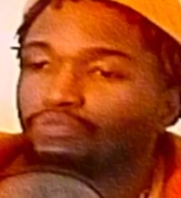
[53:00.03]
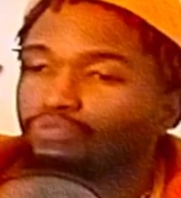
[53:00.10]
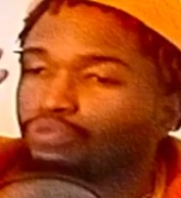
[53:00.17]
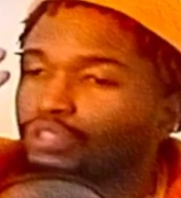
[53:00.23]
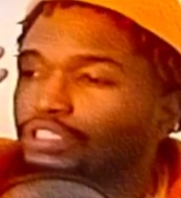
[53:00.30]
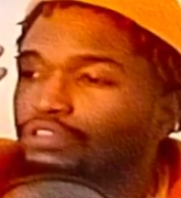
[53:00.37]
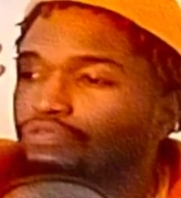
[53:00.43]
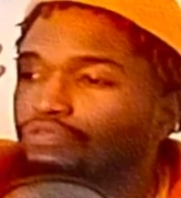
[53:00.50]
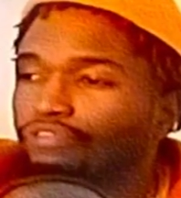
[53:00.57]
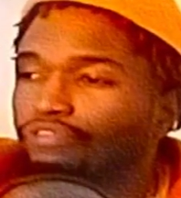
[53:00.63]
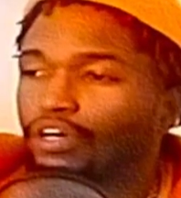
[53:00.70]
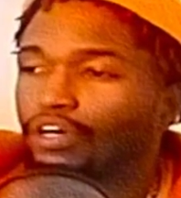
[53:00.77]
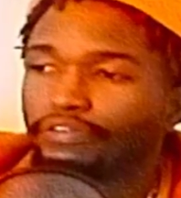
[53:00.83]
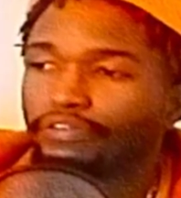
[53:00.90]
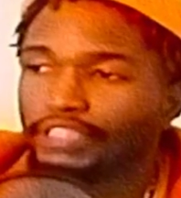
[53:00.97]
really far
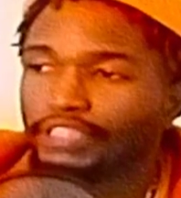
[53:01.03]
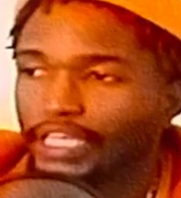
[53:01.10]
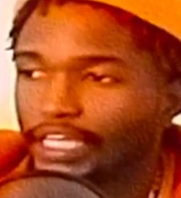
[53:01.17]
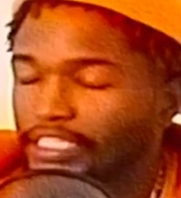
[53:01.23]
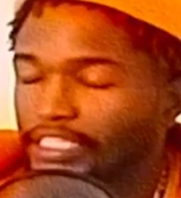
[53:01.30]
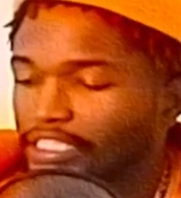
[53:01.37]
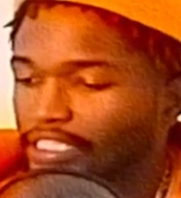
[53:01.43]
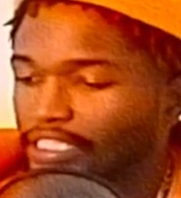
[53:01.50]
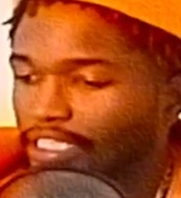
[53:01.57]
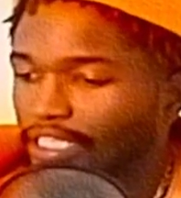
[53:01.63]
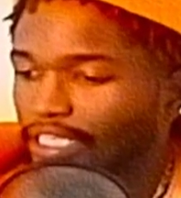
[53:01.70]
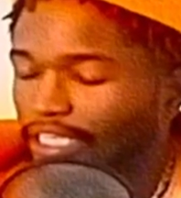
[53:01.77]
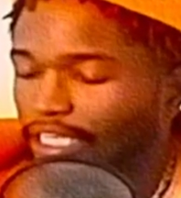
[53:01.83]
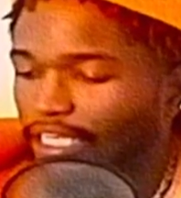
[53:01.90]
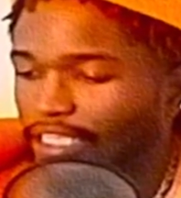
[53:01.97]
off tangent,
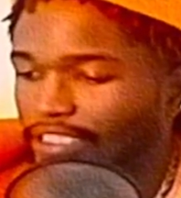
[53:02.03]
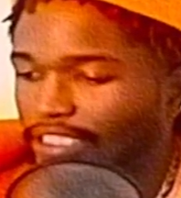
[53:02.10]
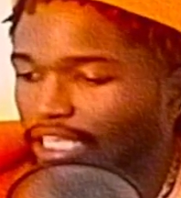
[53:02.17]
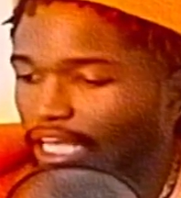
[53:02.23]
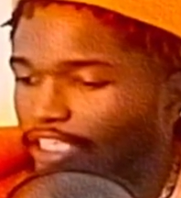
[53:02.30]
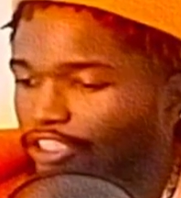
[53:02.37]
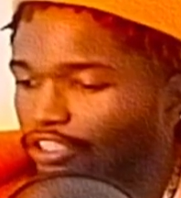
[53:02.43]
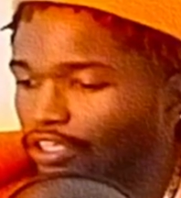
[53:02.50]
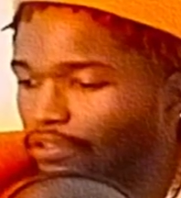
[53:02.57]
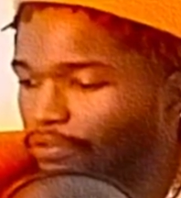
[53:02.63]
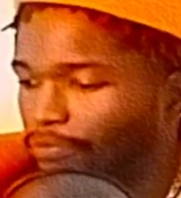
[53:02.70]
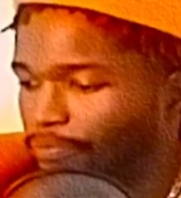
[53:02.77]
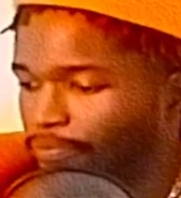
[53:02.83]
is like, yo,